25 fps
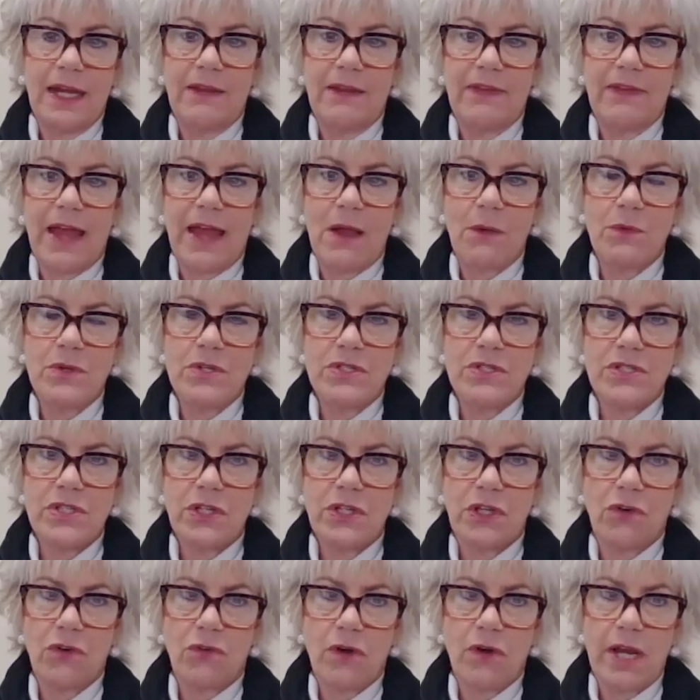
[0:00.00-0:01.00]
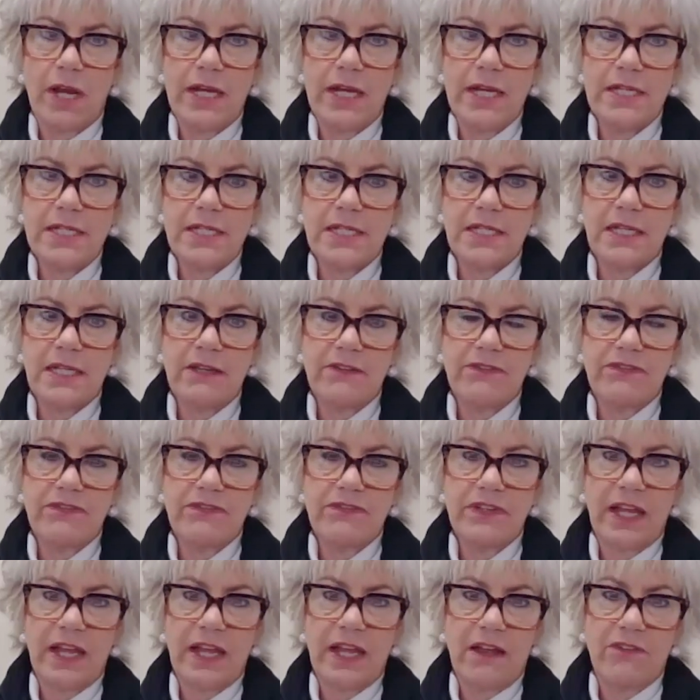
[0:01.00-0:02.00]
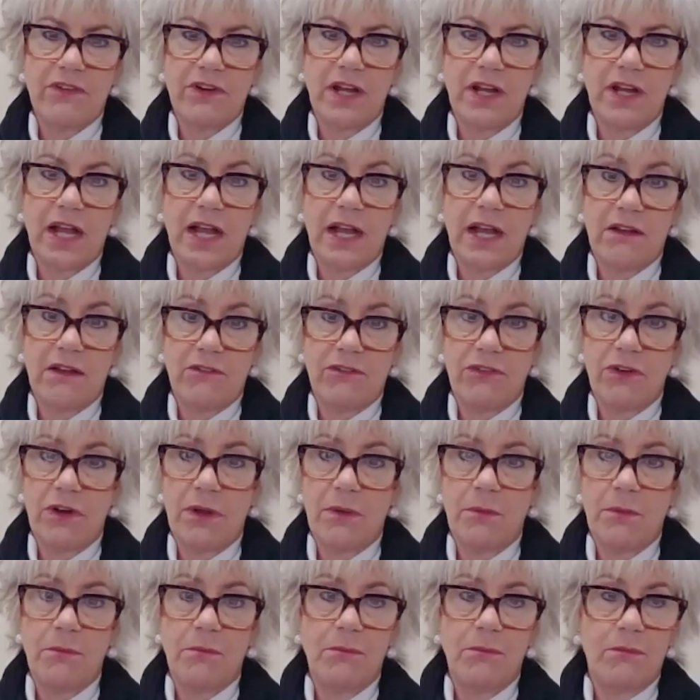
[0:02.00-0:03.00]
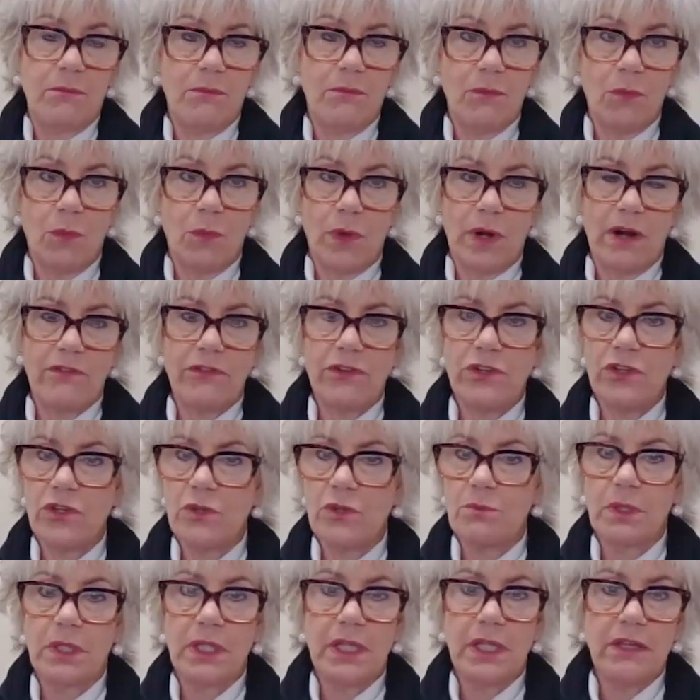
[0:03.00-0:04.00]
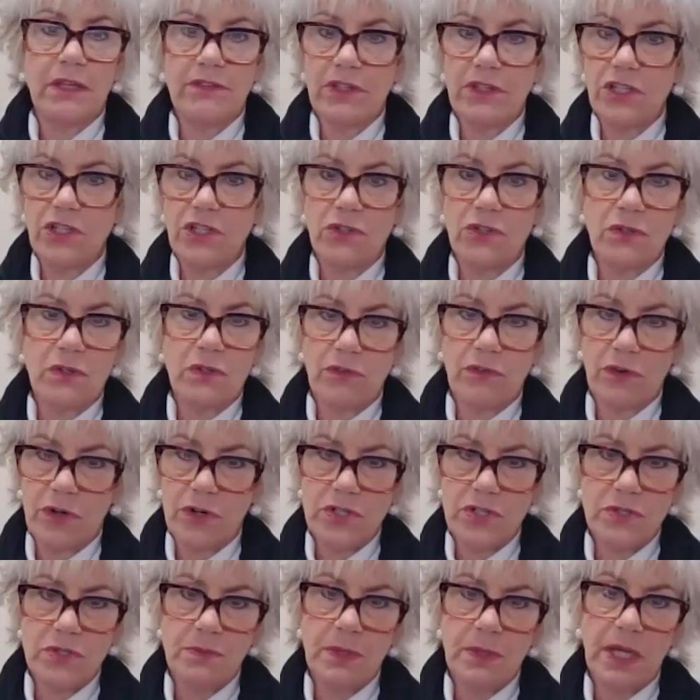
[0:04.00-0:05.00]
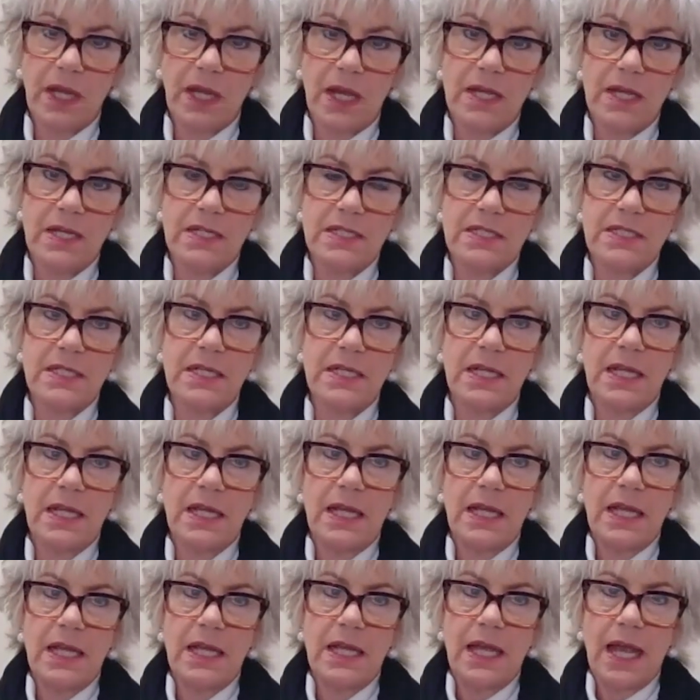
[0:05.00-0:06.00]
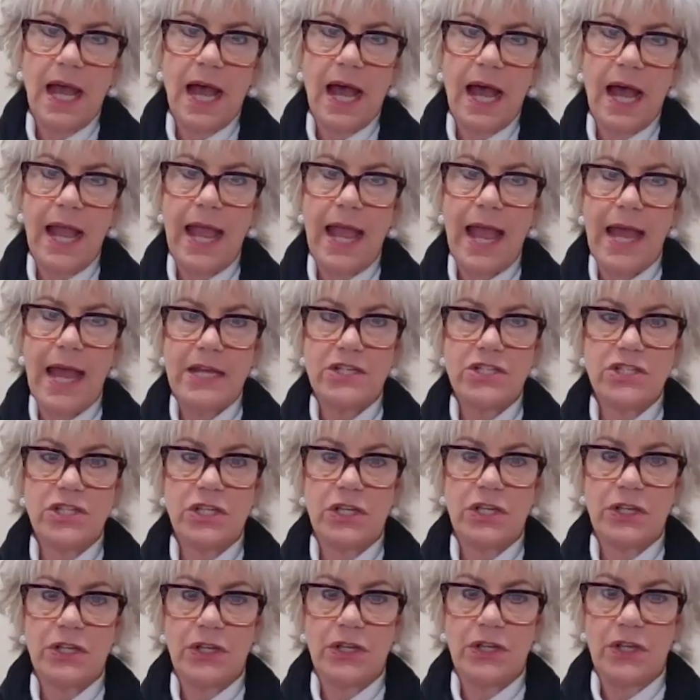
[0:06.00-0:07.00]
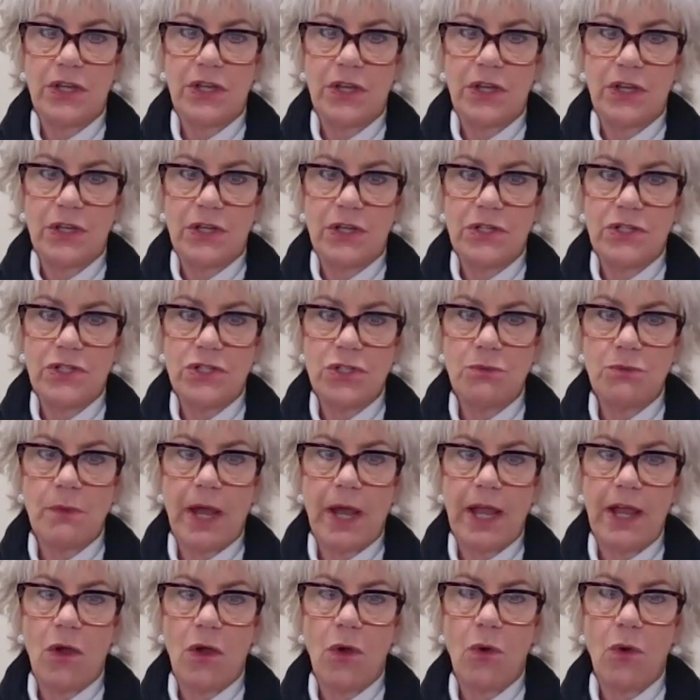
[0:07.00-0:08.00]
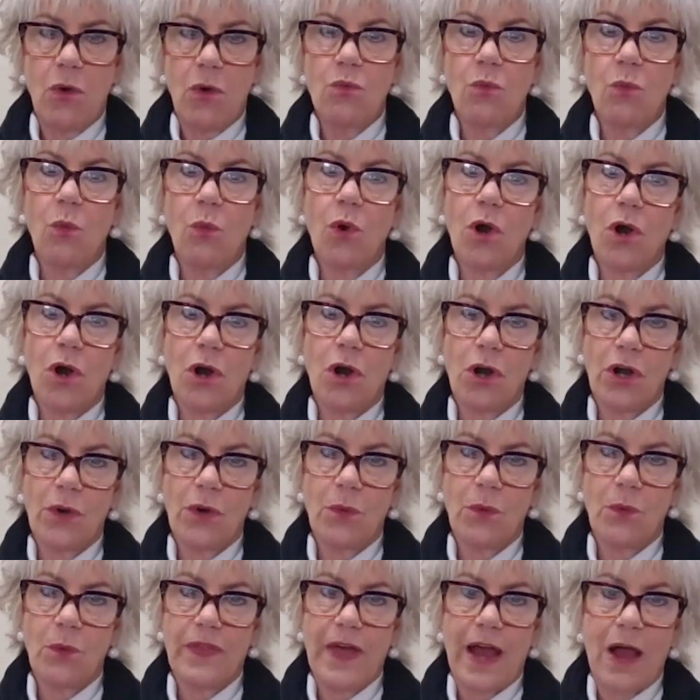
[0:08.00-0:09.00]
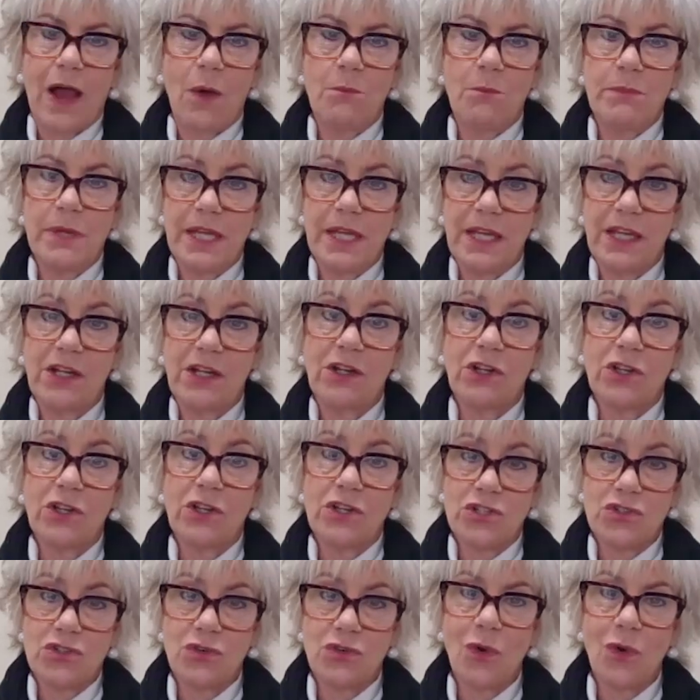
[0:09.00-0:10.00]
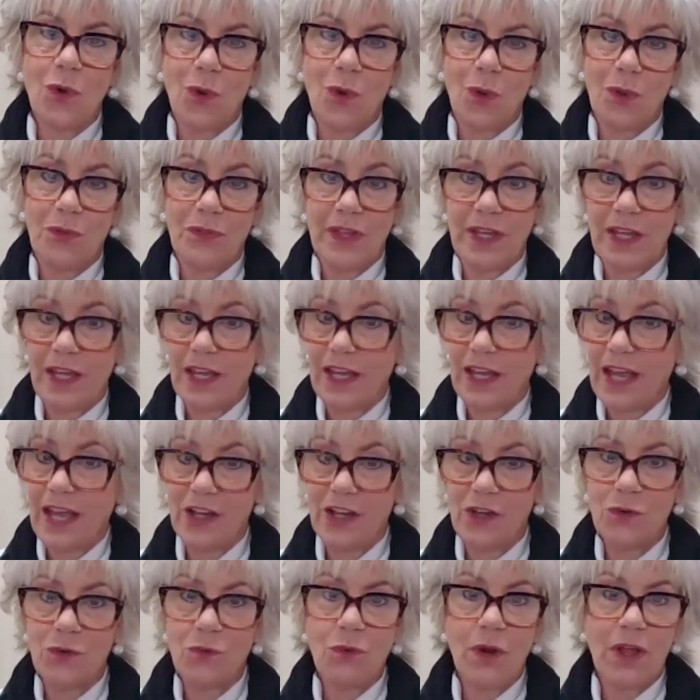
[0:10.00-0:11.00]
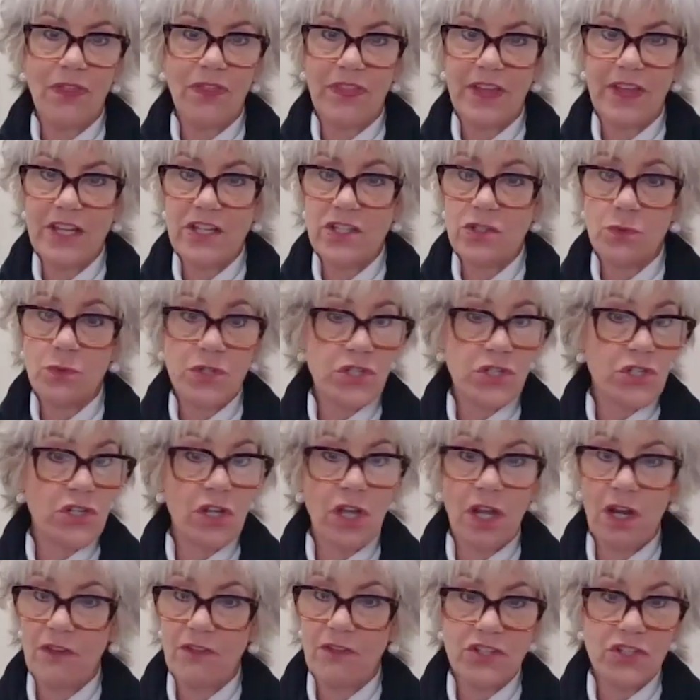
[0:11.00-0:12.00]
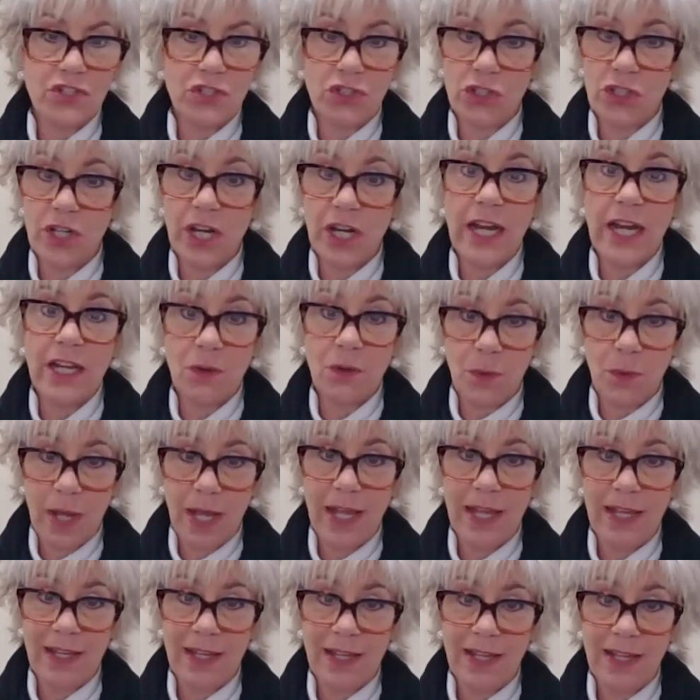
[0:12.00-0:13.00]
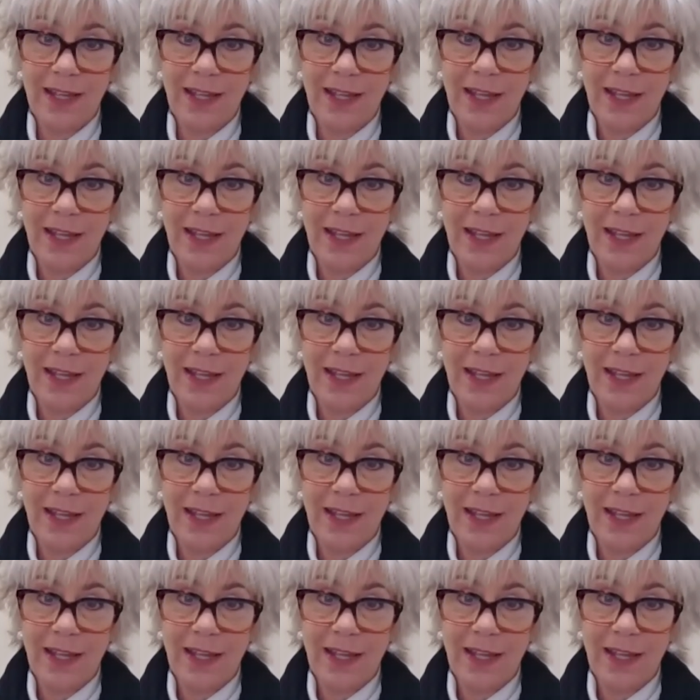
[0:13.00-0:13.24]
that was the greatest gift I ever got from whatever you believe in the universe, because I had to do my own work without being in control, thinking I could run things, which none of us could anyway.